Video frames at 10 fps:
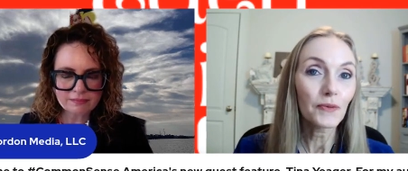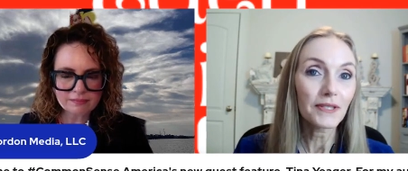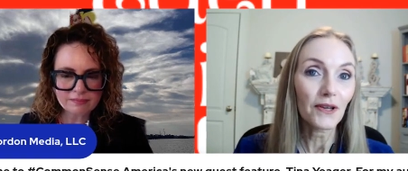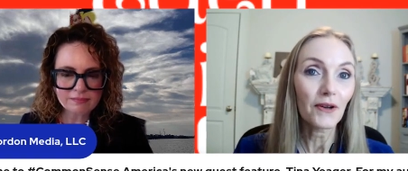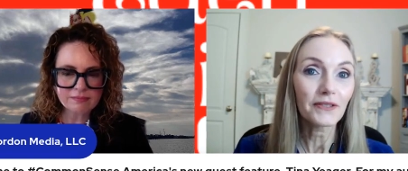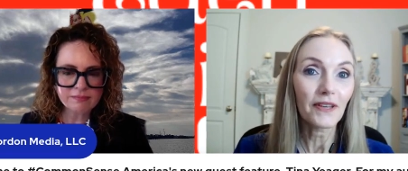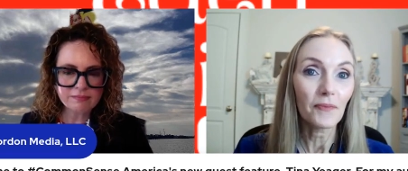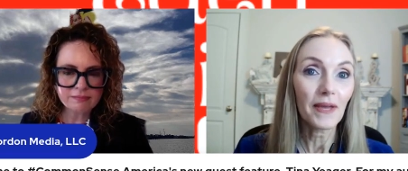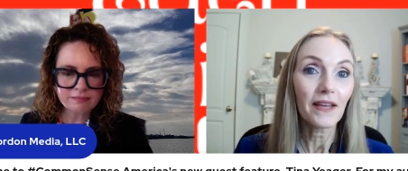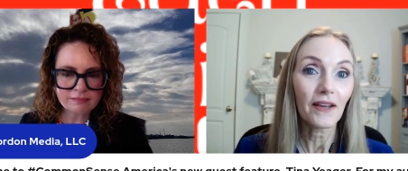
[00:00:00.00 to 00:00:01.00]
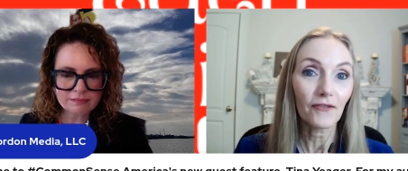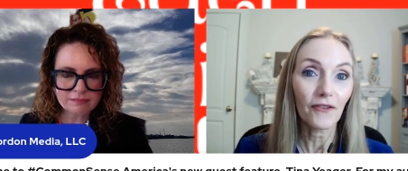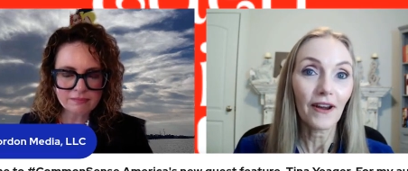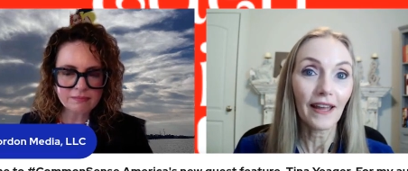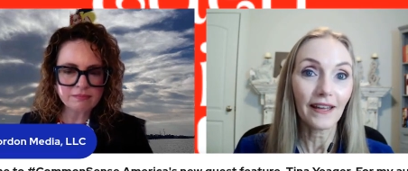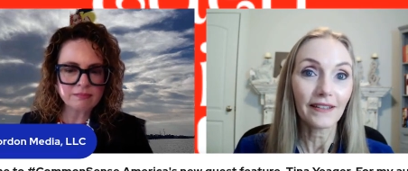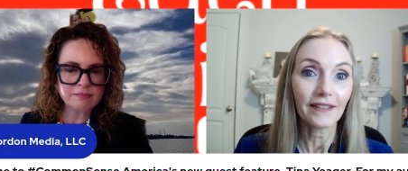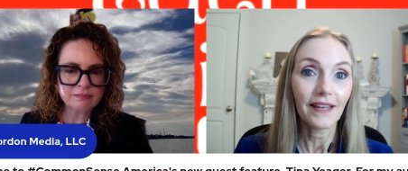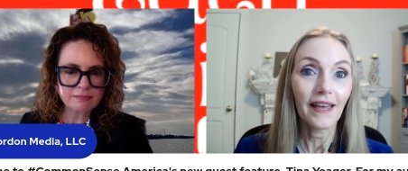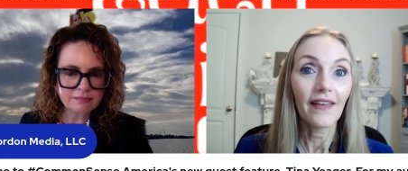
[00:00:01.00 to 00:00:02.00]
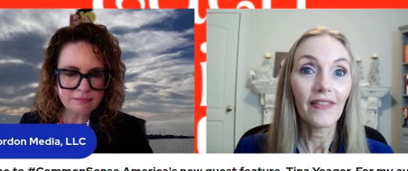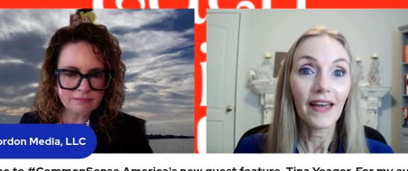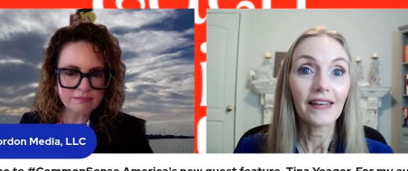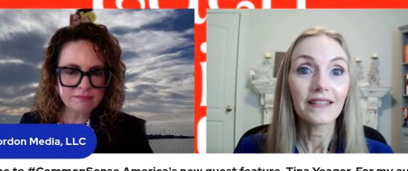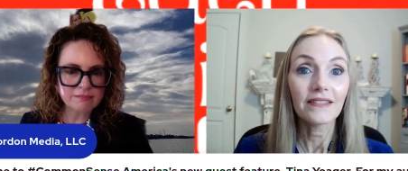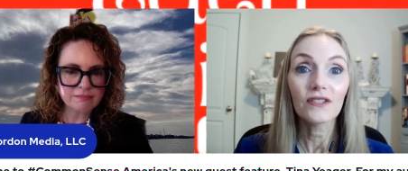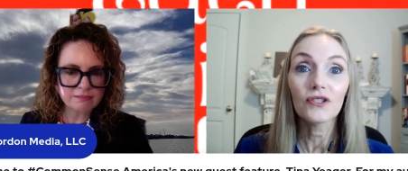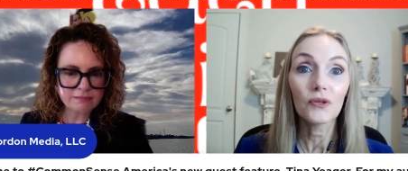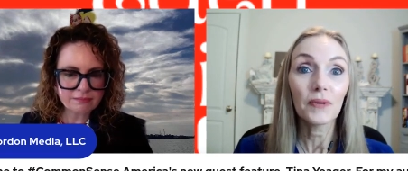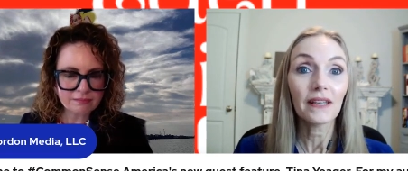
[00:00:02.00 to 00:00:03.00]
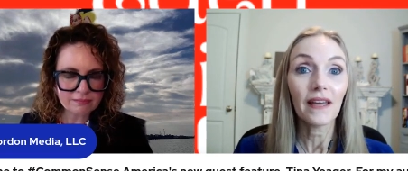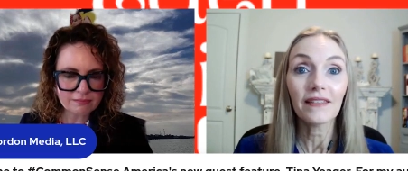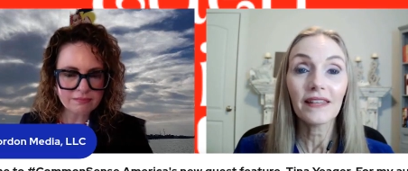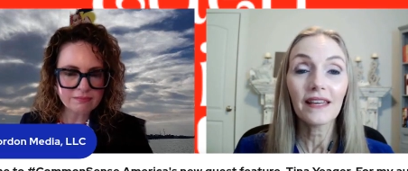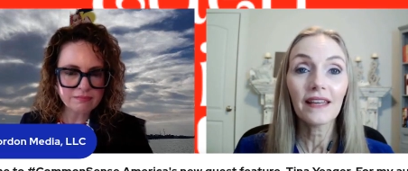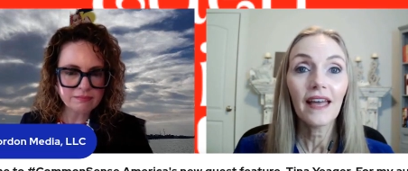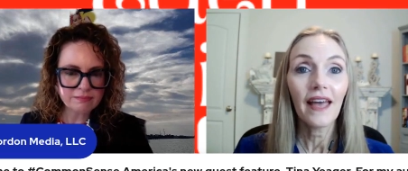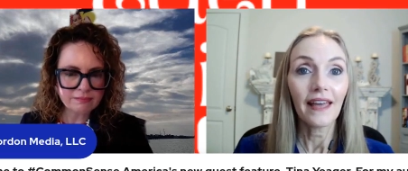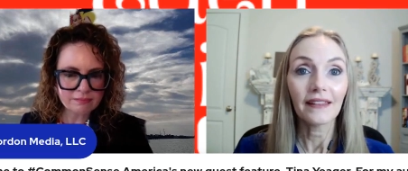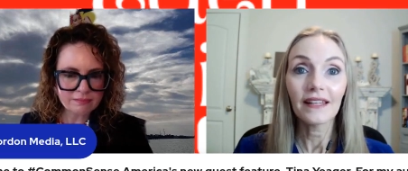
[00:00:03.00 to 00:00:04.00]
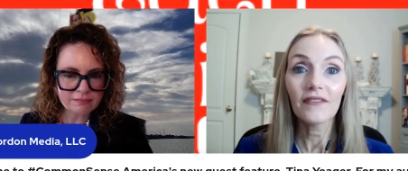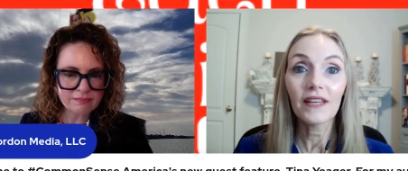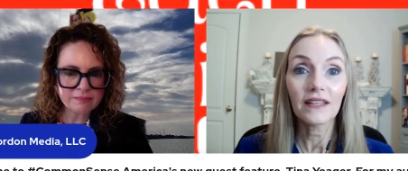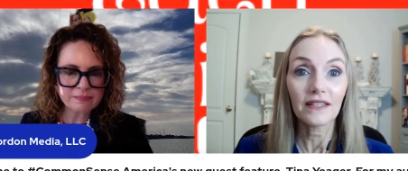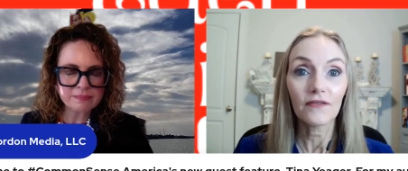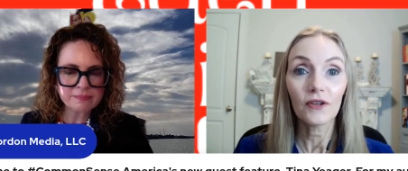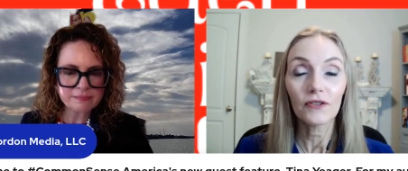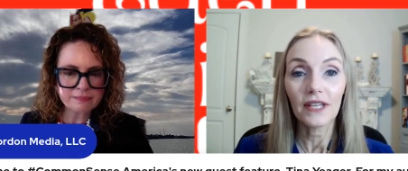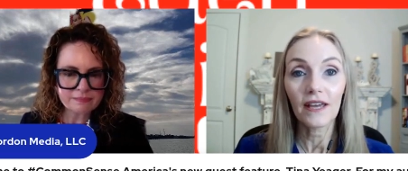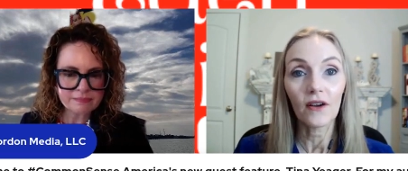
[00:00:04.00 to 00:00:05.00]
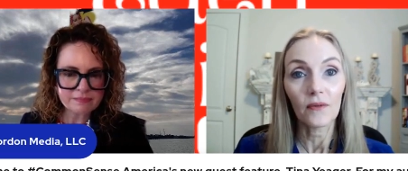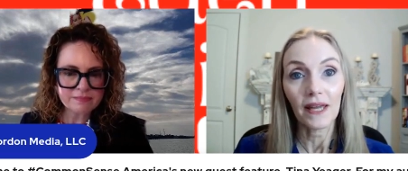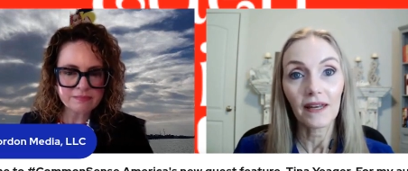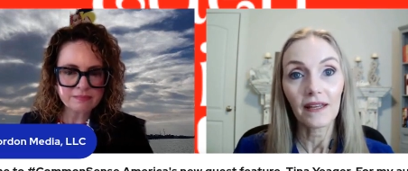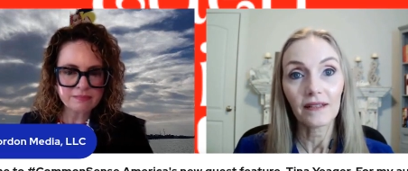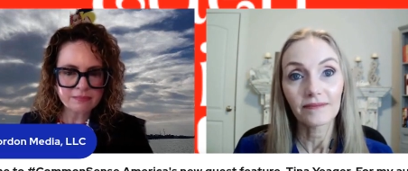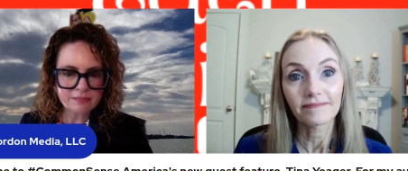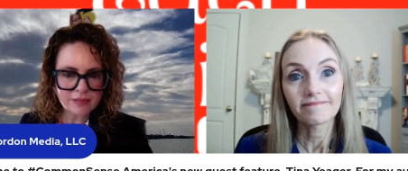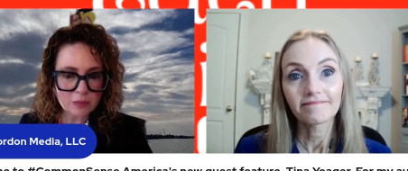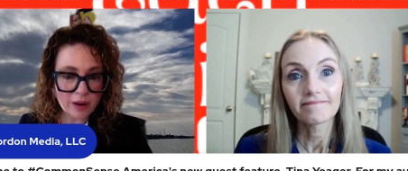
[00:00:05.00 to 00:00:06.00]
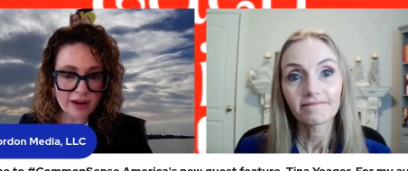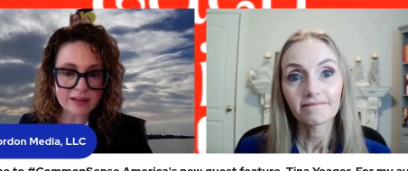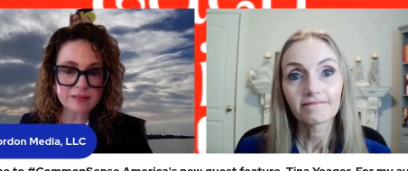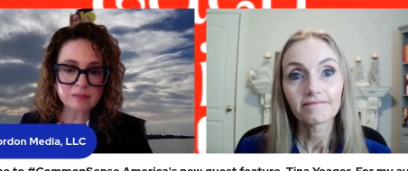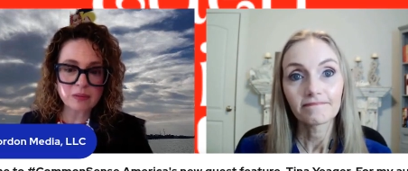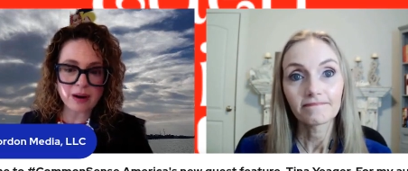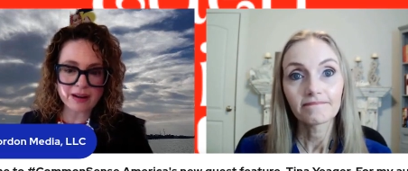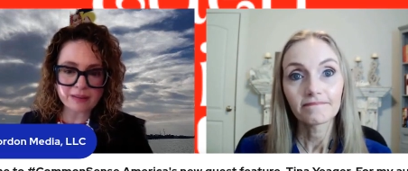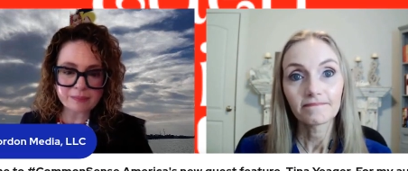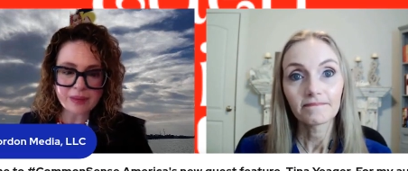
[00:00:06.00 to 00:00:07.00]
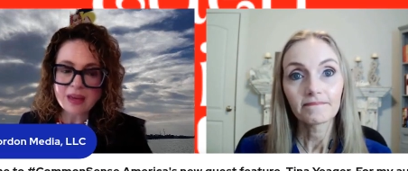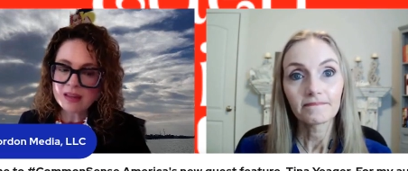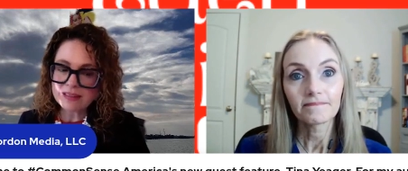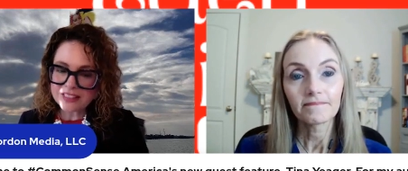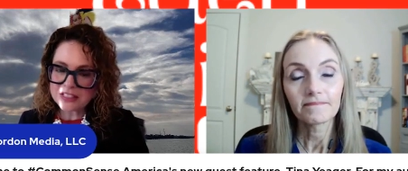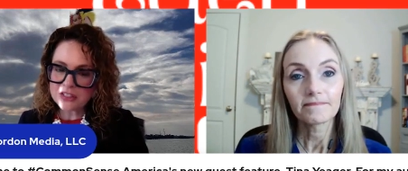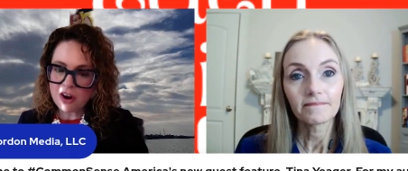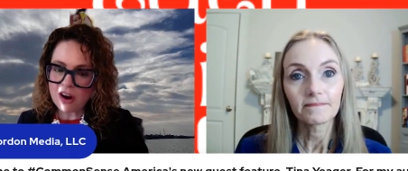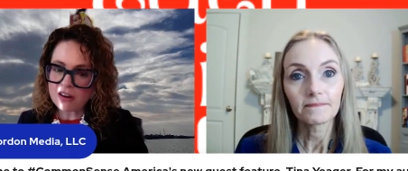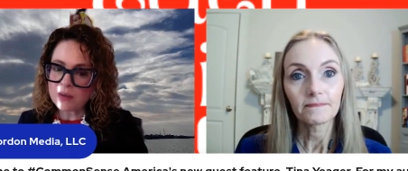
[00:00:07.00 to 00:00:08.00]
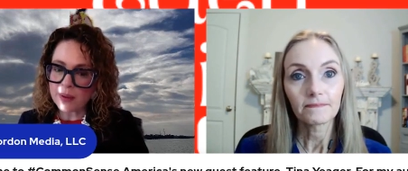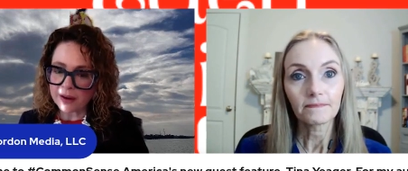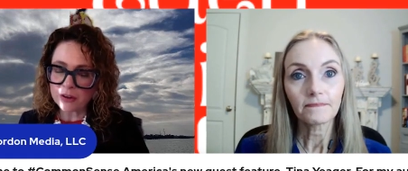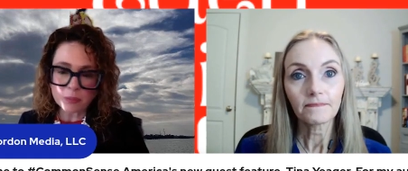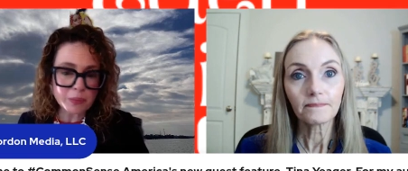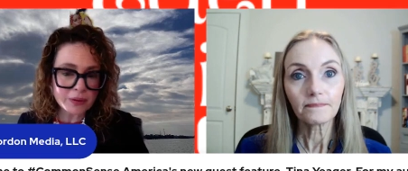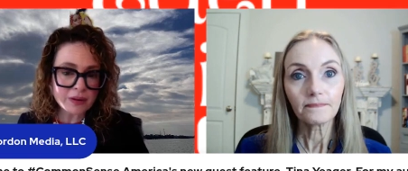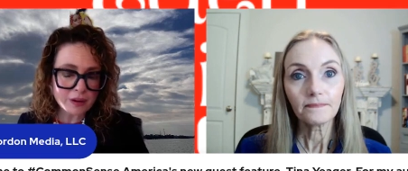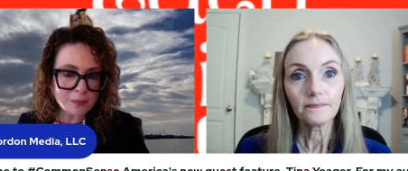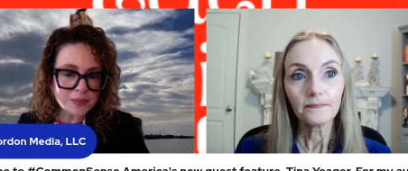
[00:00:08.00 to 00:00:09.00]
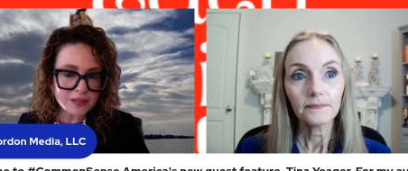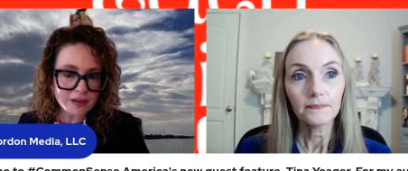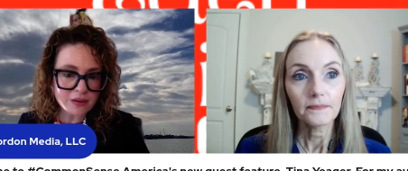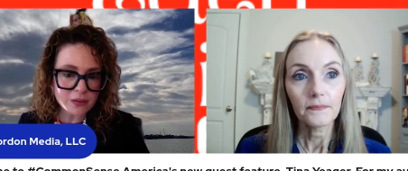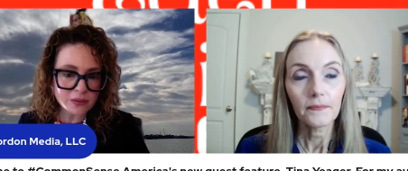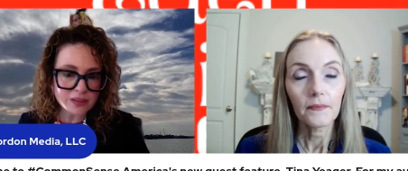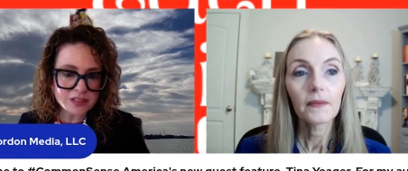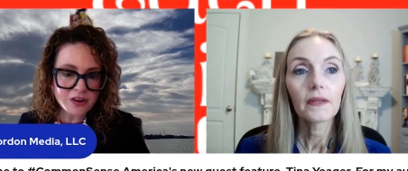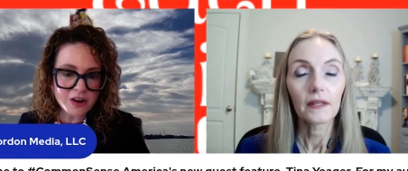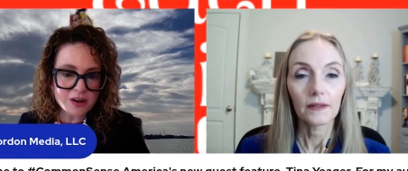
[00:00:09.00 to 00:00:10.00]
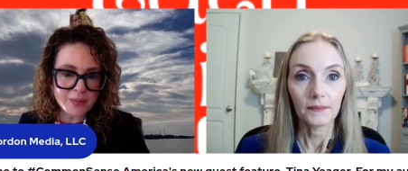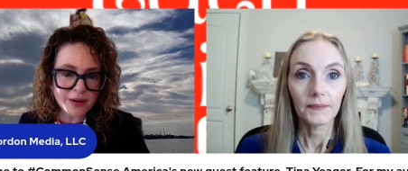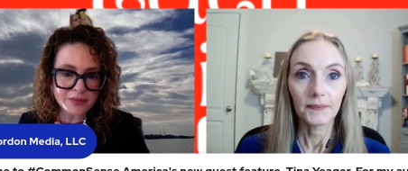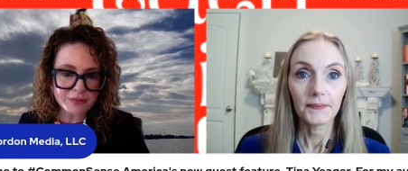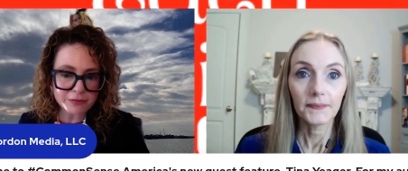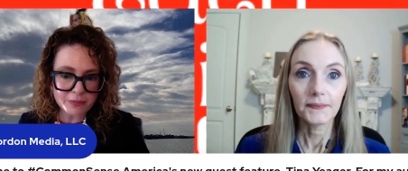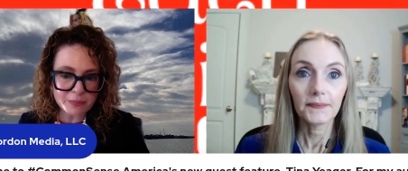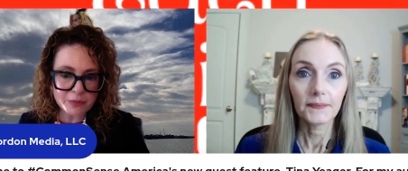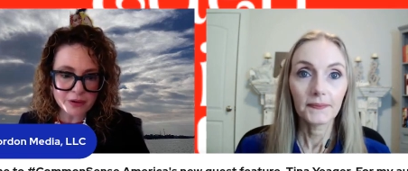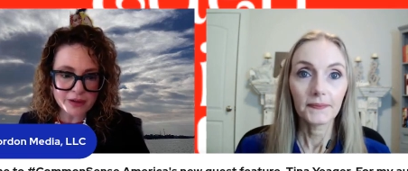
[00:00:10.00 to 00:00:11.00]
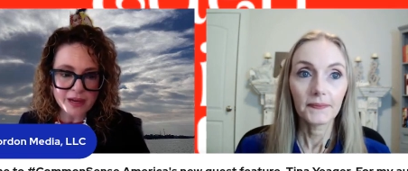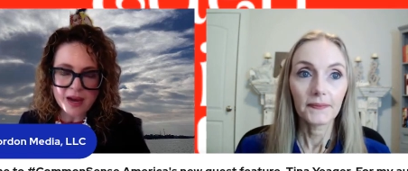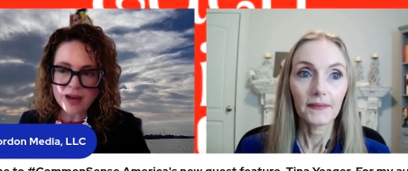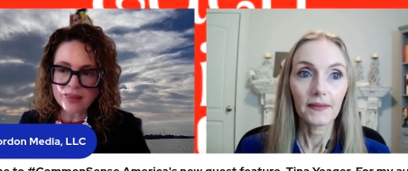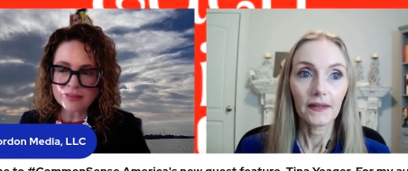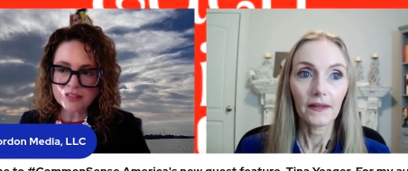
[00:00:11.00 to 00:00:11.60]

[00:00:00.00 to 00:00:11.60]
Speaker 1: result of being afraid. And that mm-hmm. is doing nothing and living as if you're dead already.
Speaker 2: Right, right. Let's talk about your book, Upcycled. Let's talk about the flip book and the